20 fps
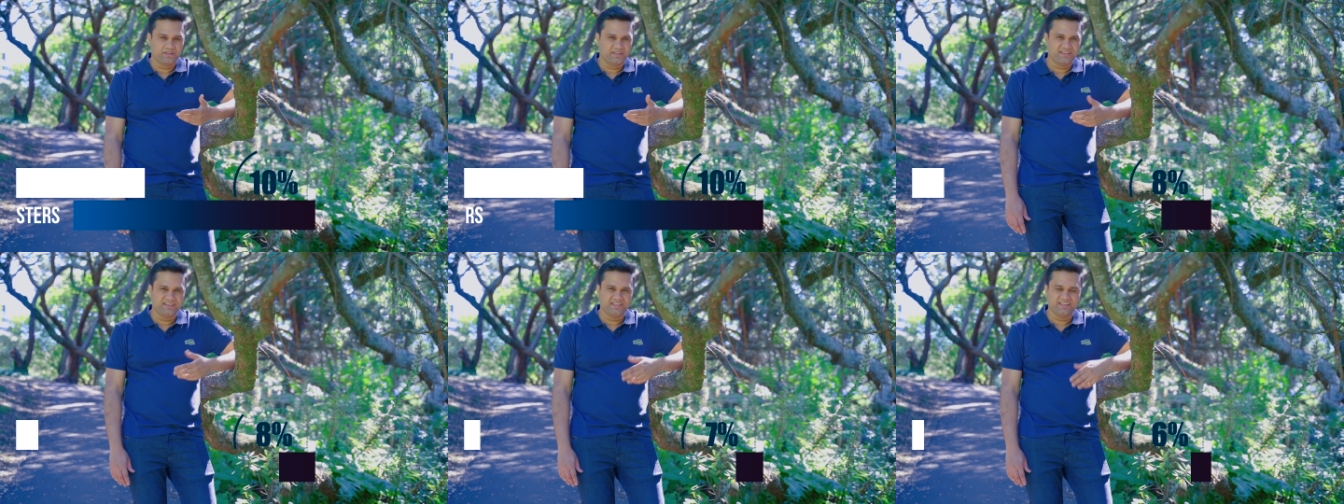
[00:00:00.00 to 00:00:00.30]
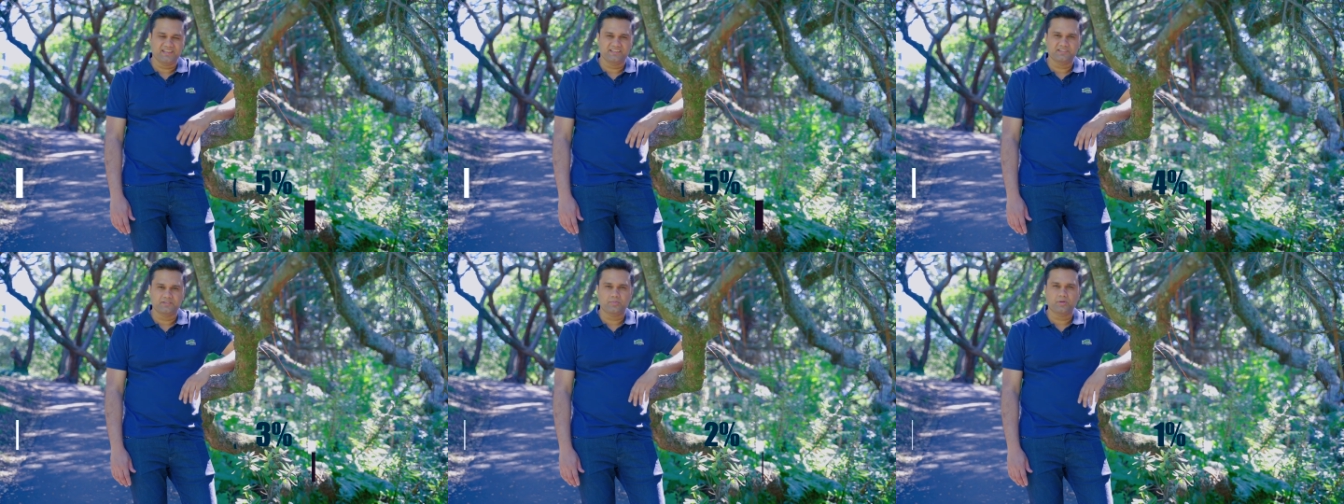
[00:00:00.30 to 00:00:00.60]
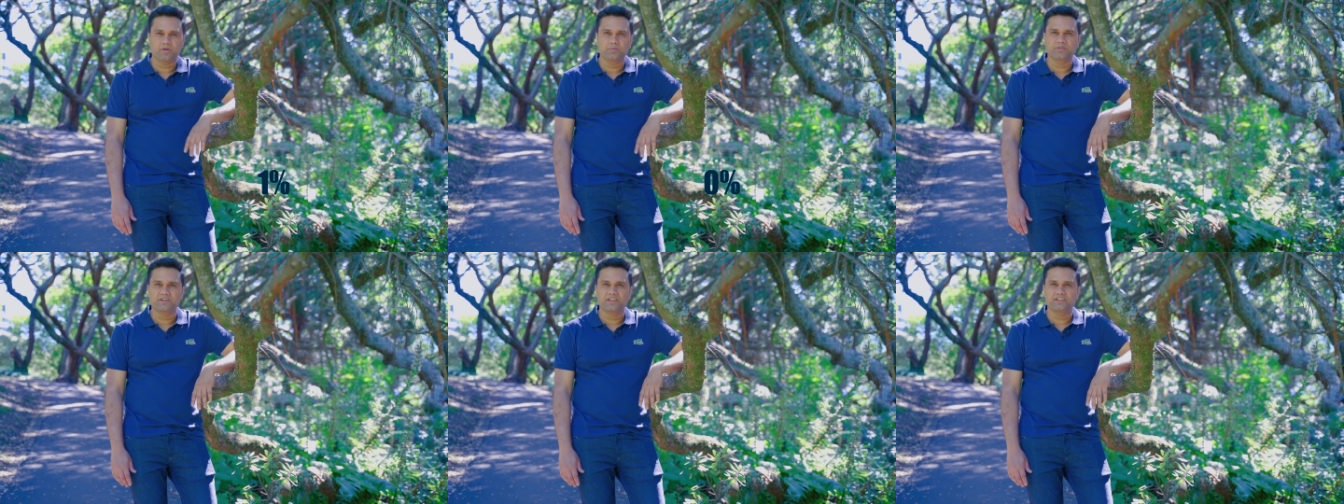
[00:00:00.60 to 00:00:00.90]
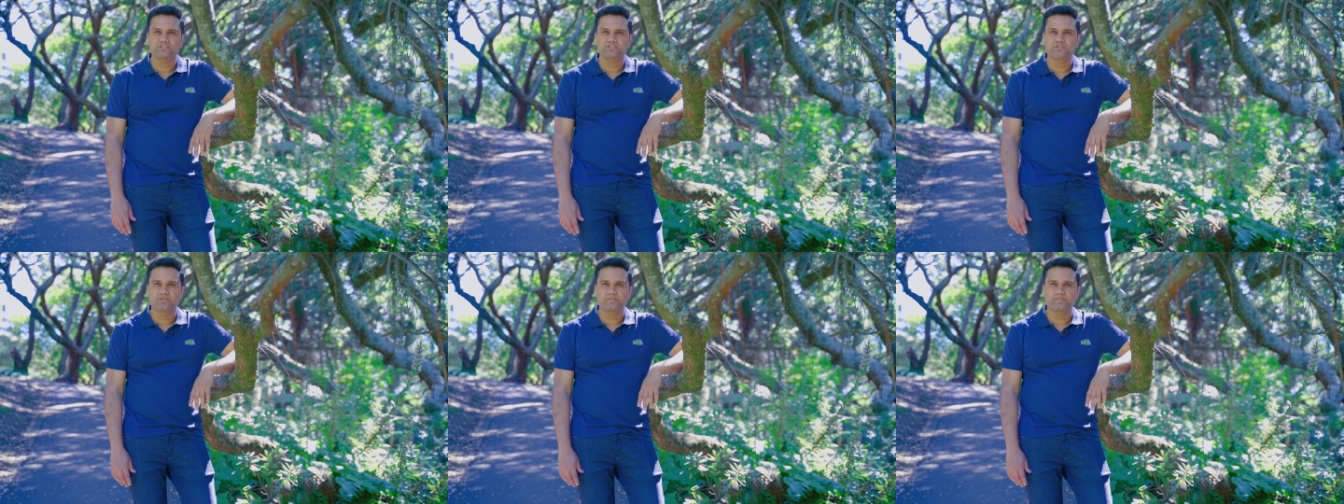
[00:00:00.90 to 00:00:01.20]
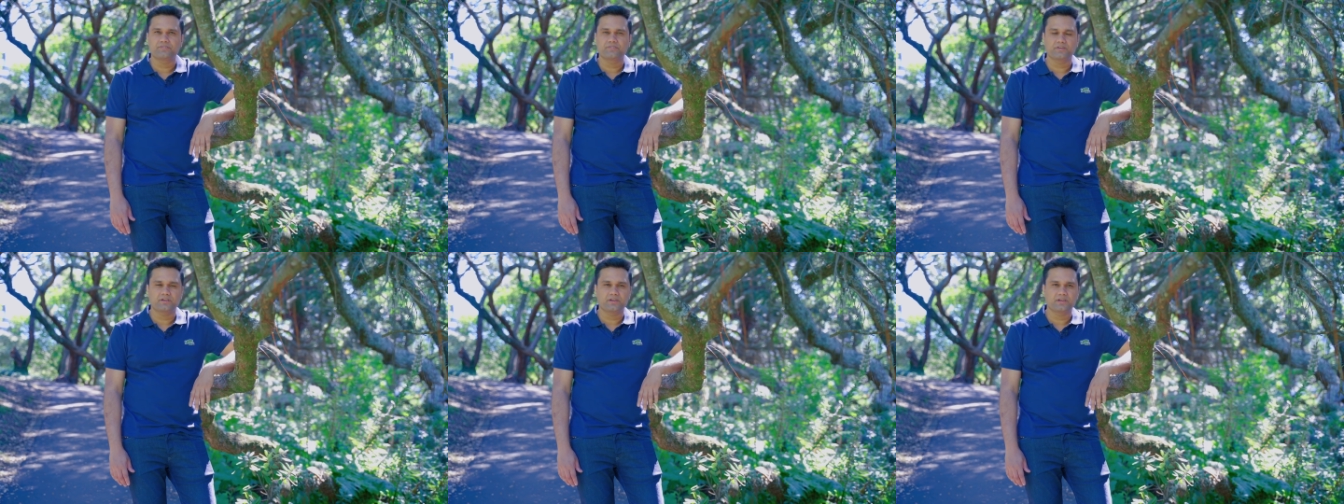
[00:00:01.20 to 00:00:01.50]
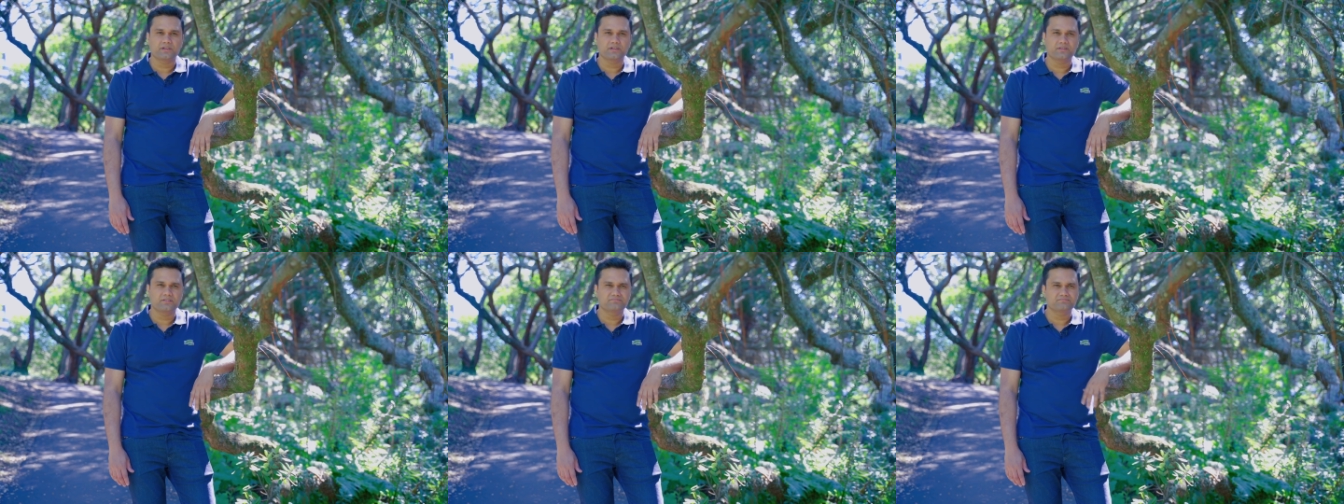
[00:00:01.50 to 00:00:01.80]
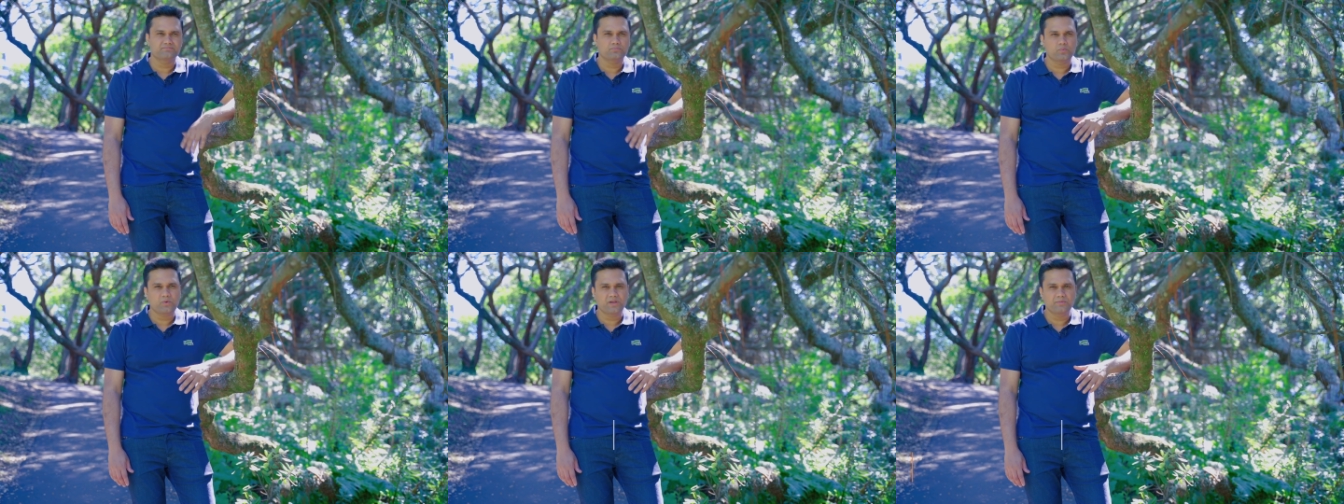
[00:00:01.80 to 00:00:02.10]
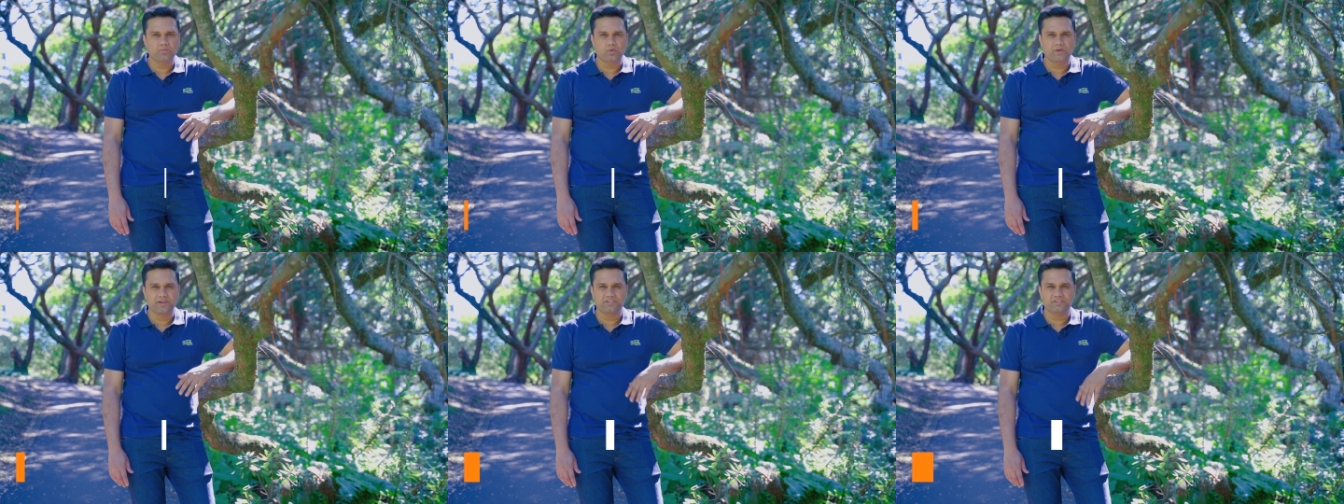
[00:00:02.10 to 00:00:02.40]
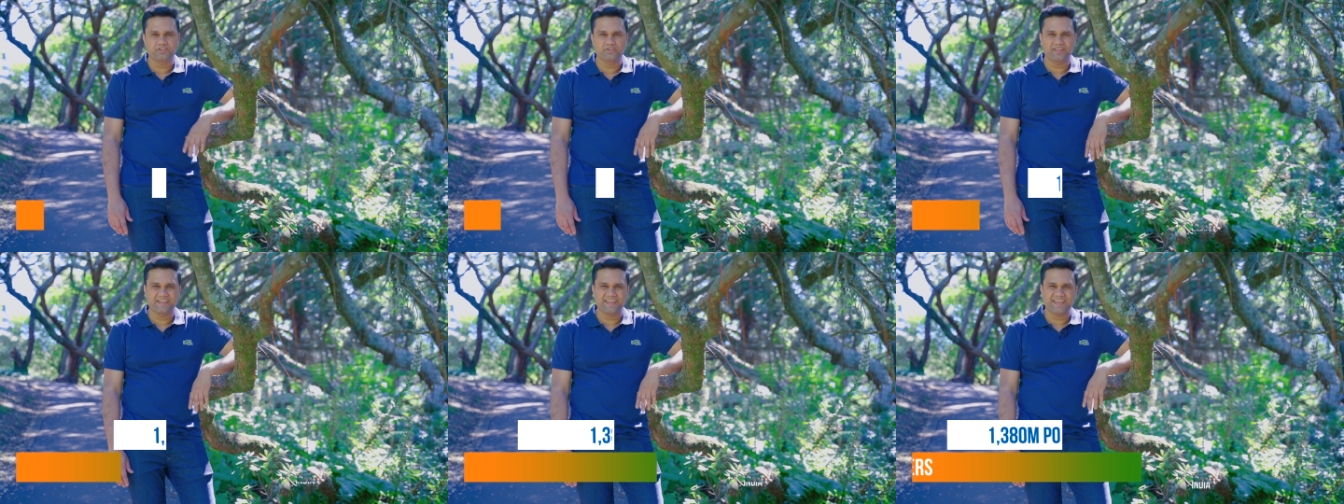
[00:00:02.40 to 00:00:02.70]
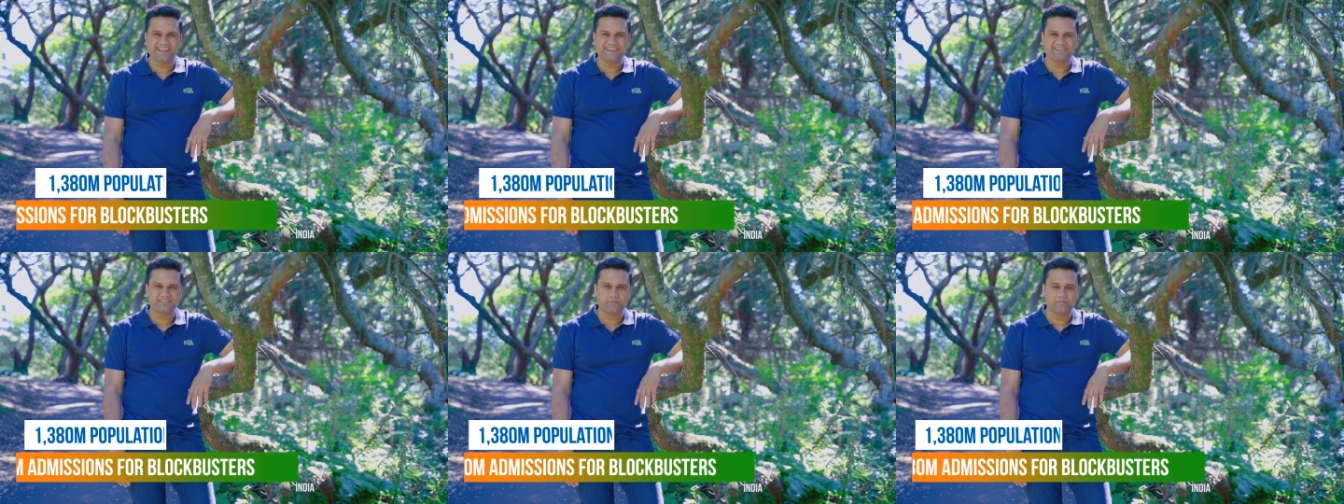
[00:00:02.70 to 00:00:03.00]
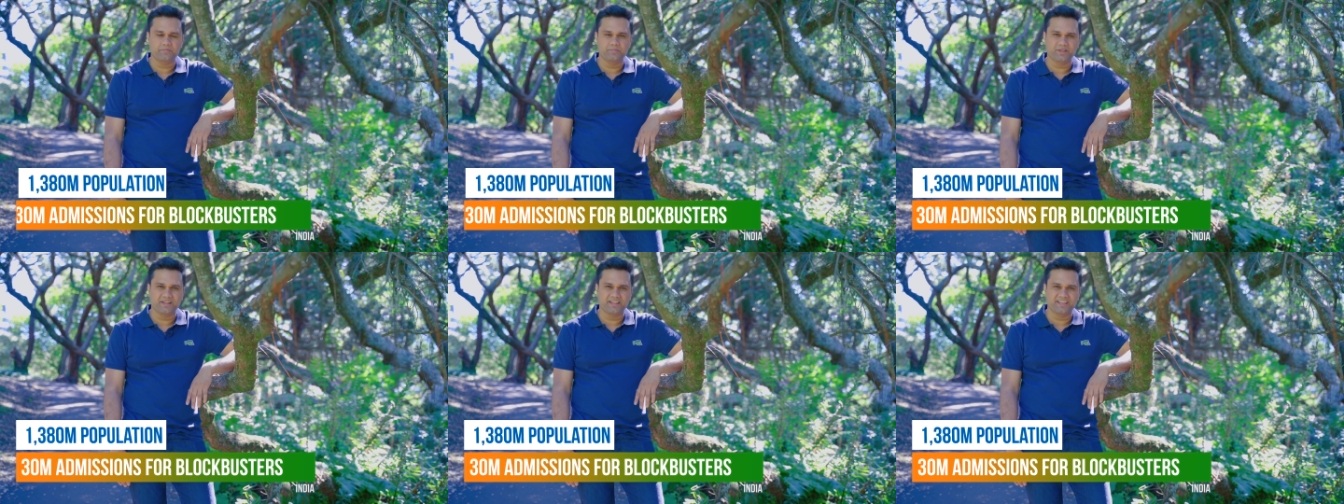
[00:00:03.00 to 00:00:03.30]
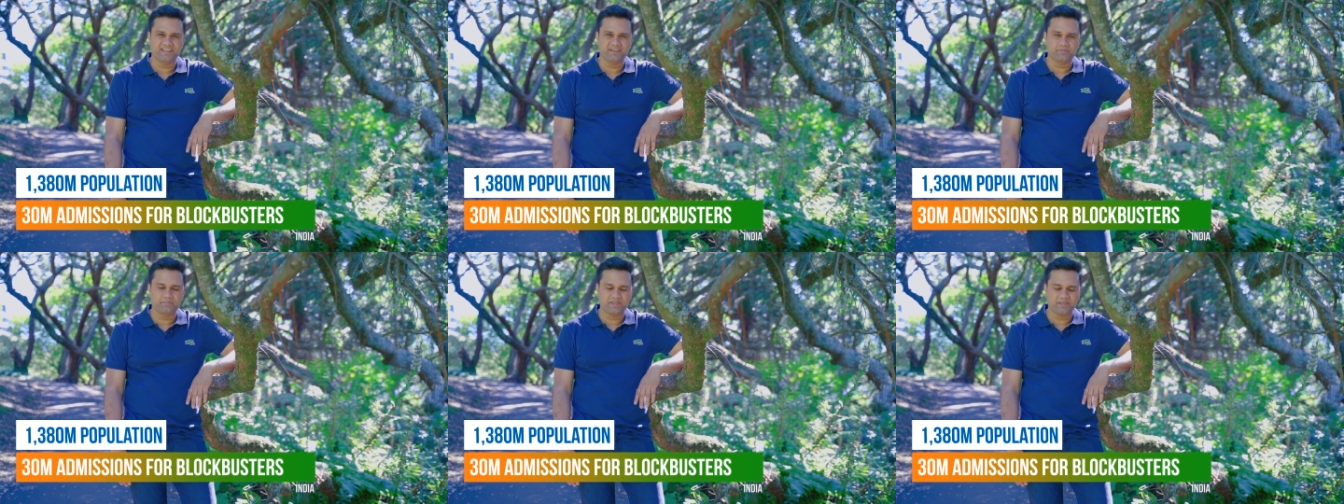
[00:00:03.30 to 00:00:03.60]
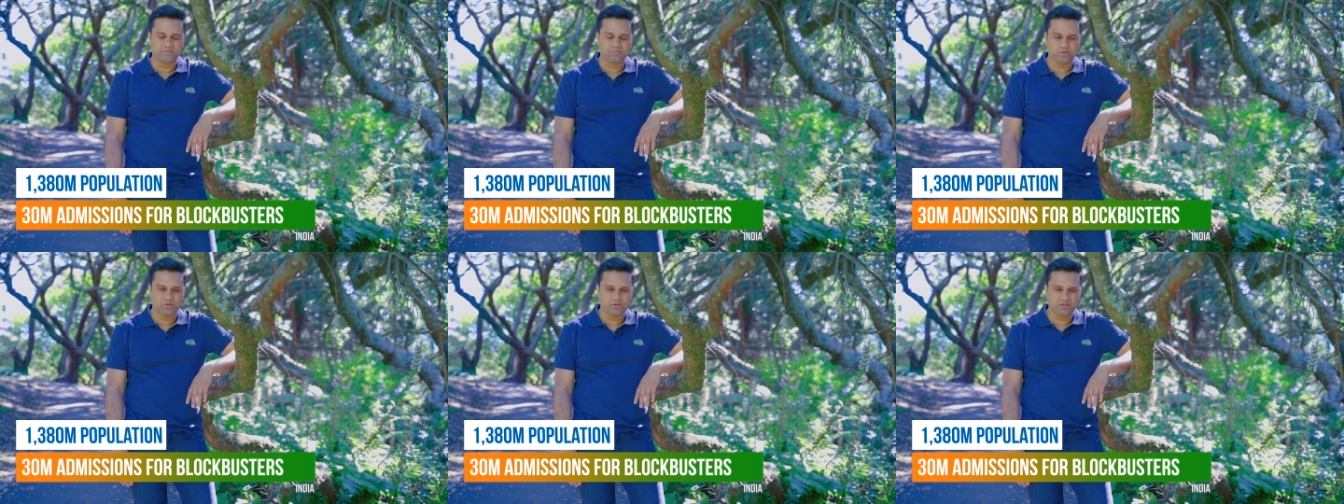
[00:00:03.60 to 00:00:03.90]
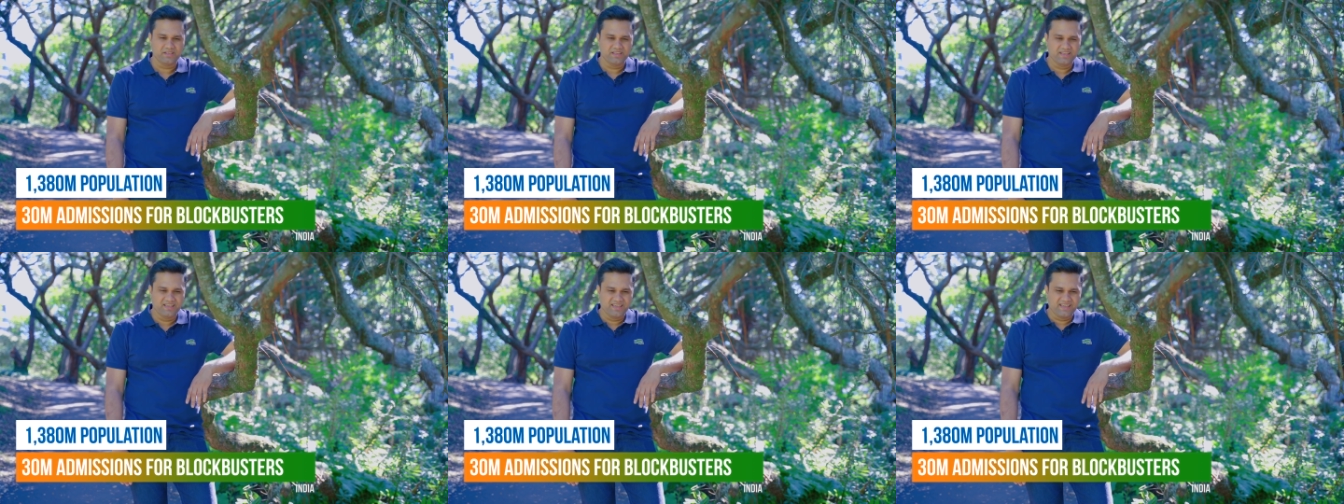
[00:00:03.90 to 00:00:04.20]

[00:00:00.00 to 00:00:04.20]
India has a population of 1.38 billion people,